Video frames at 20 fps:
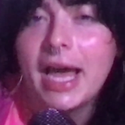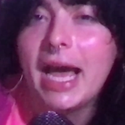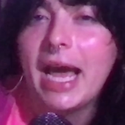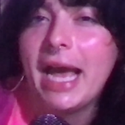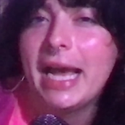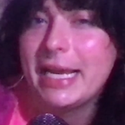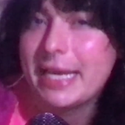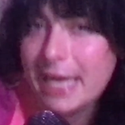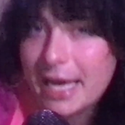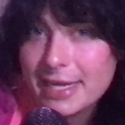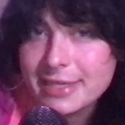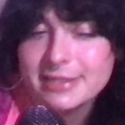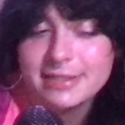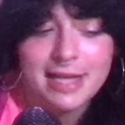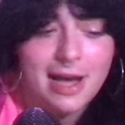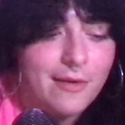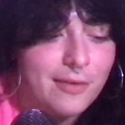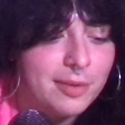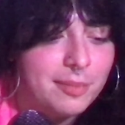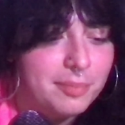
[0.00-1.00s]
i guess
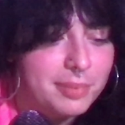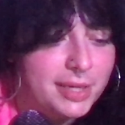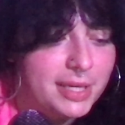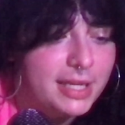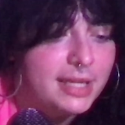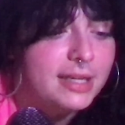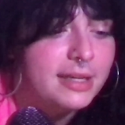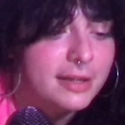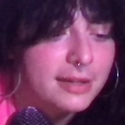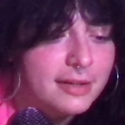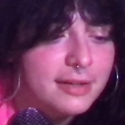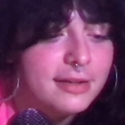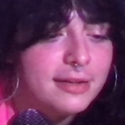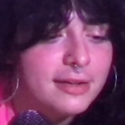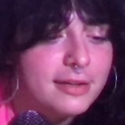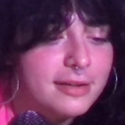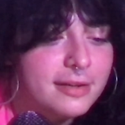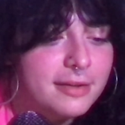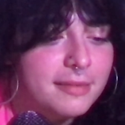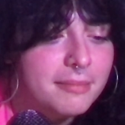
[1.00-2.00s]
that would be
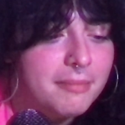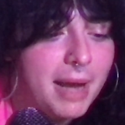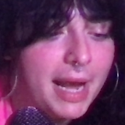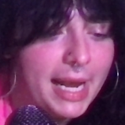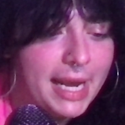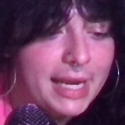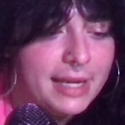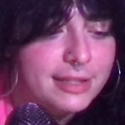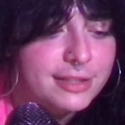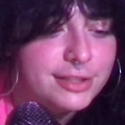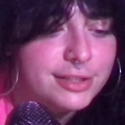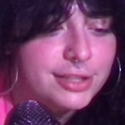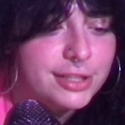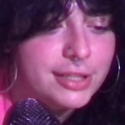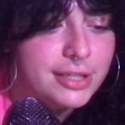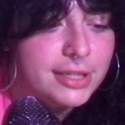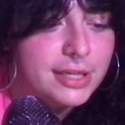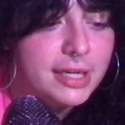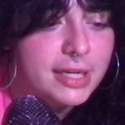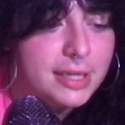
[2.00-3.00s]
my
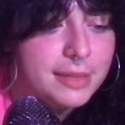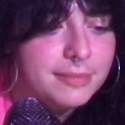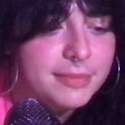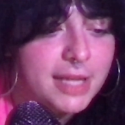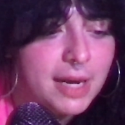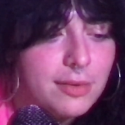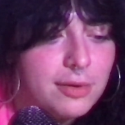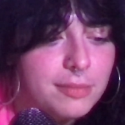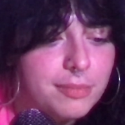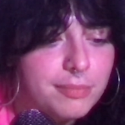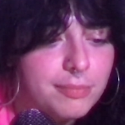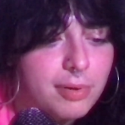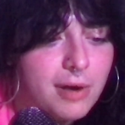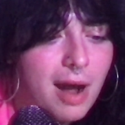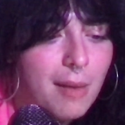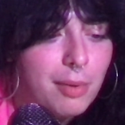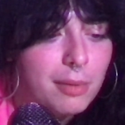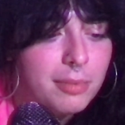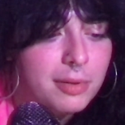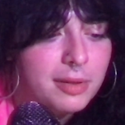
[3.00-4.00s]
answer. Um, that would
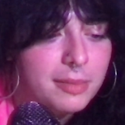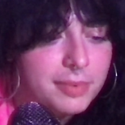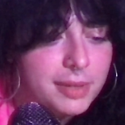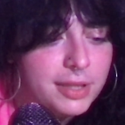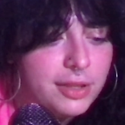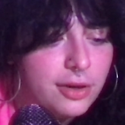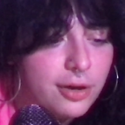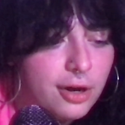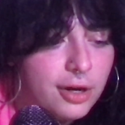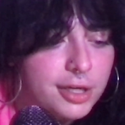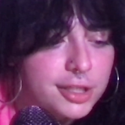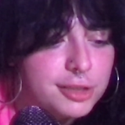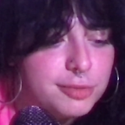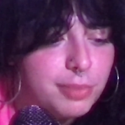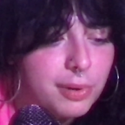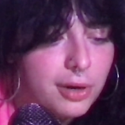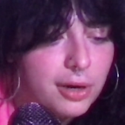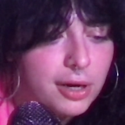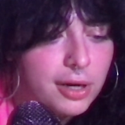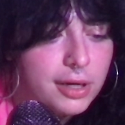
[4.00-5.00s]
probably be the hardest
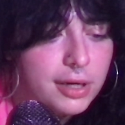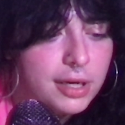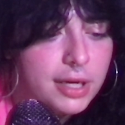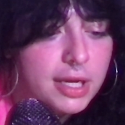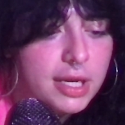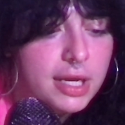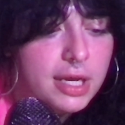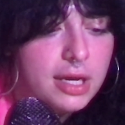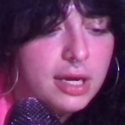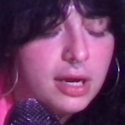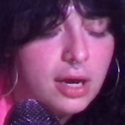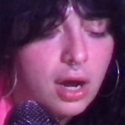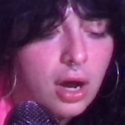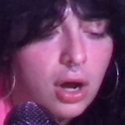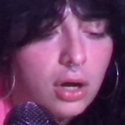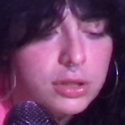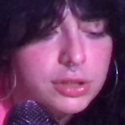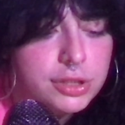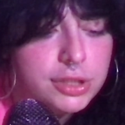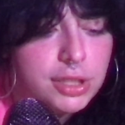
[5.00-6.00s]
part.
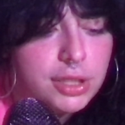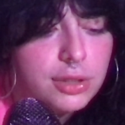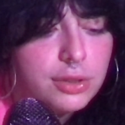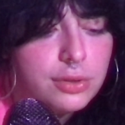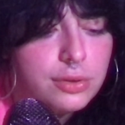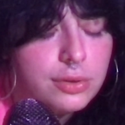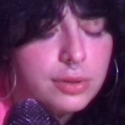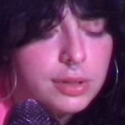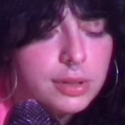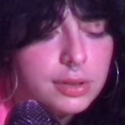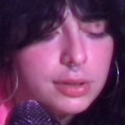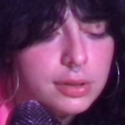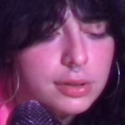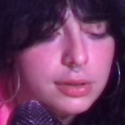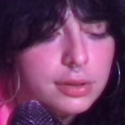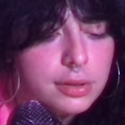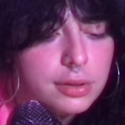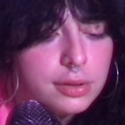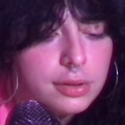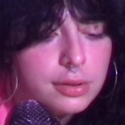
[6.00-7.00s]
Also,
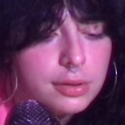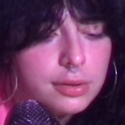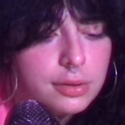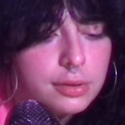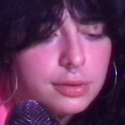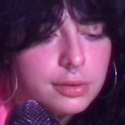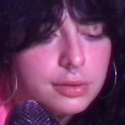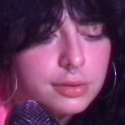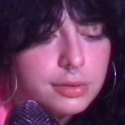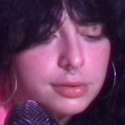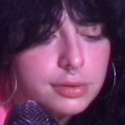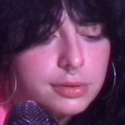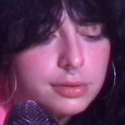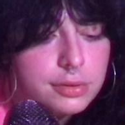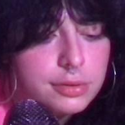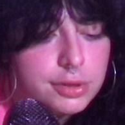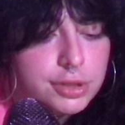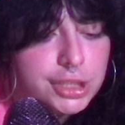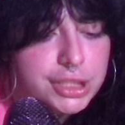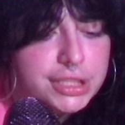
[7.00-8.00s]

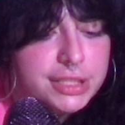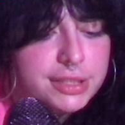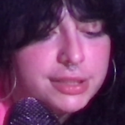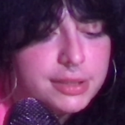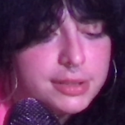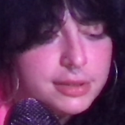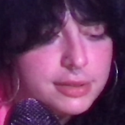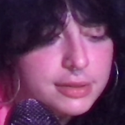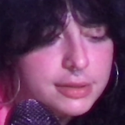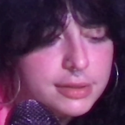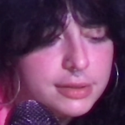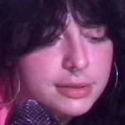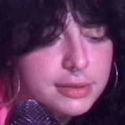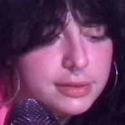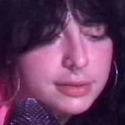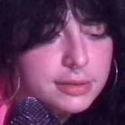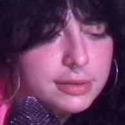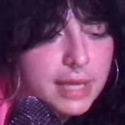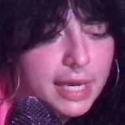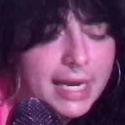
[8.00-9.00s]
just,
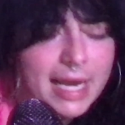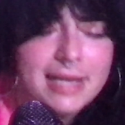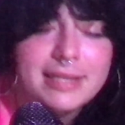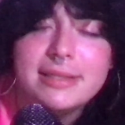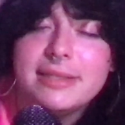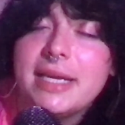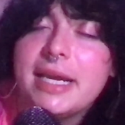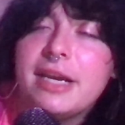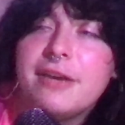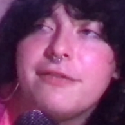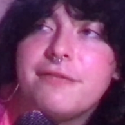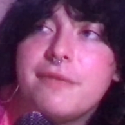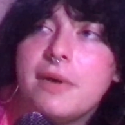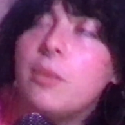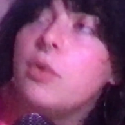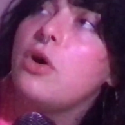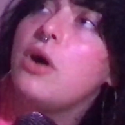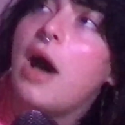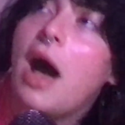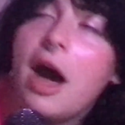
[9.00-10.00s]
I guess, staying,
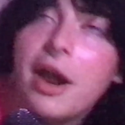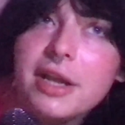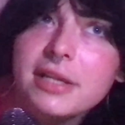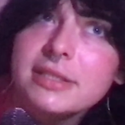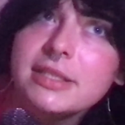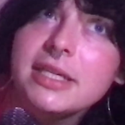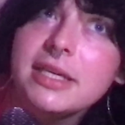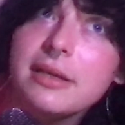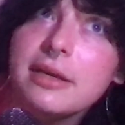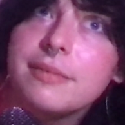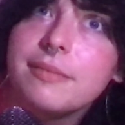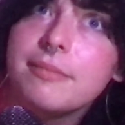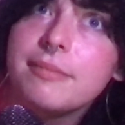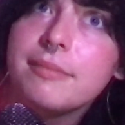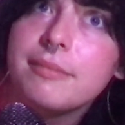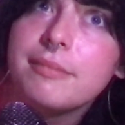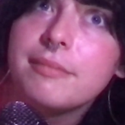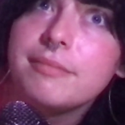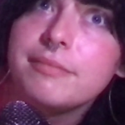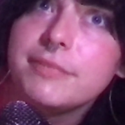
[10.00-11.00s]
well, honestly,
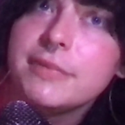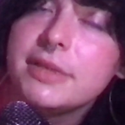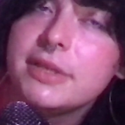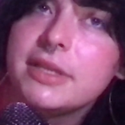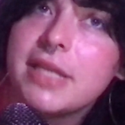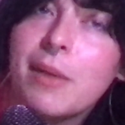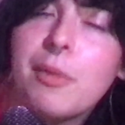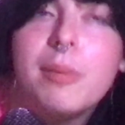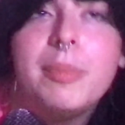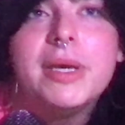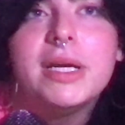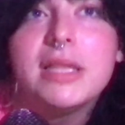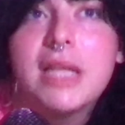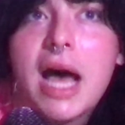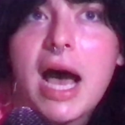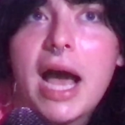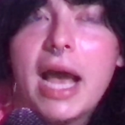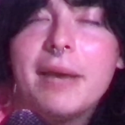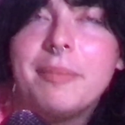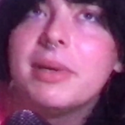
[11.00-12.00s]
that would be a
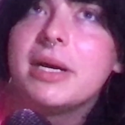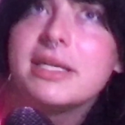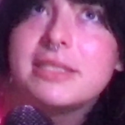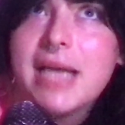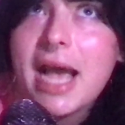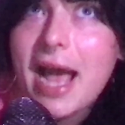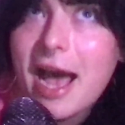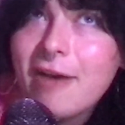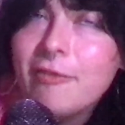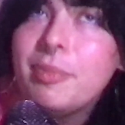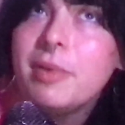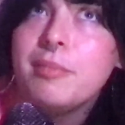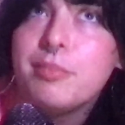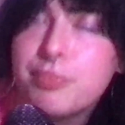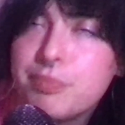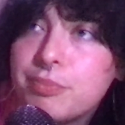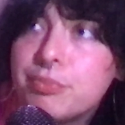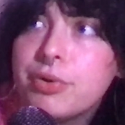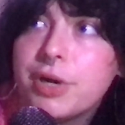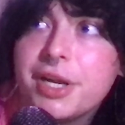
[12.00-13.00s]
lie because I have been
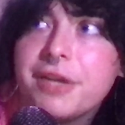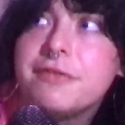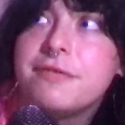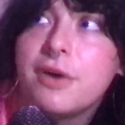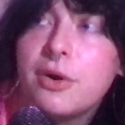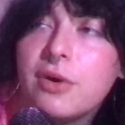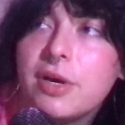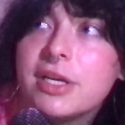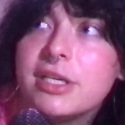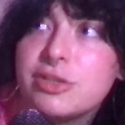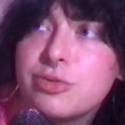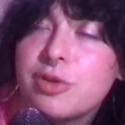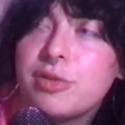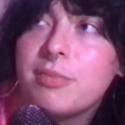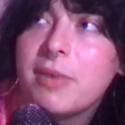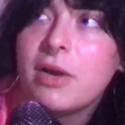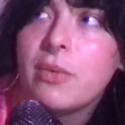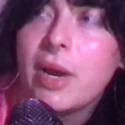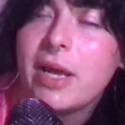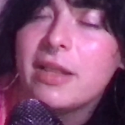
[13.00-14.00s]
pretty focused with
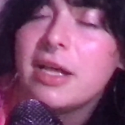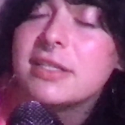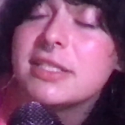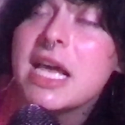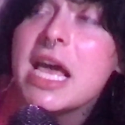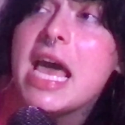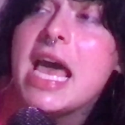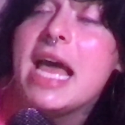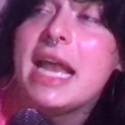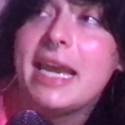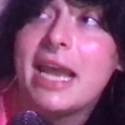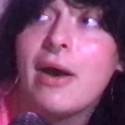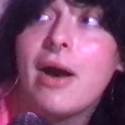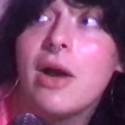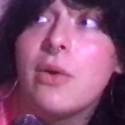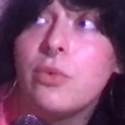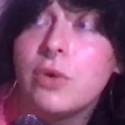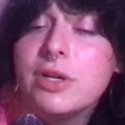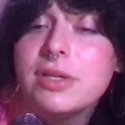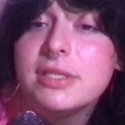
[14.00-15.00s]
my weight loss. Now,
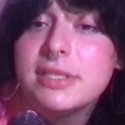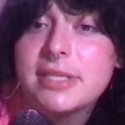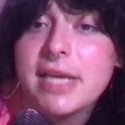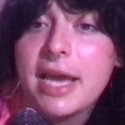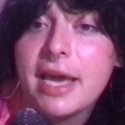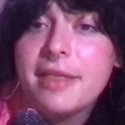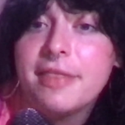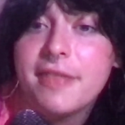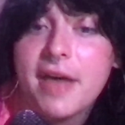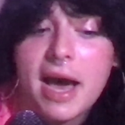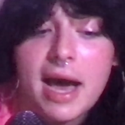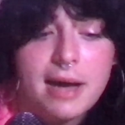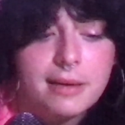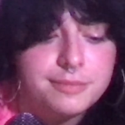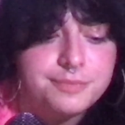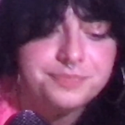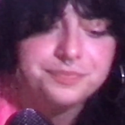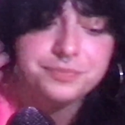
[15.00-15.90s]
I will say that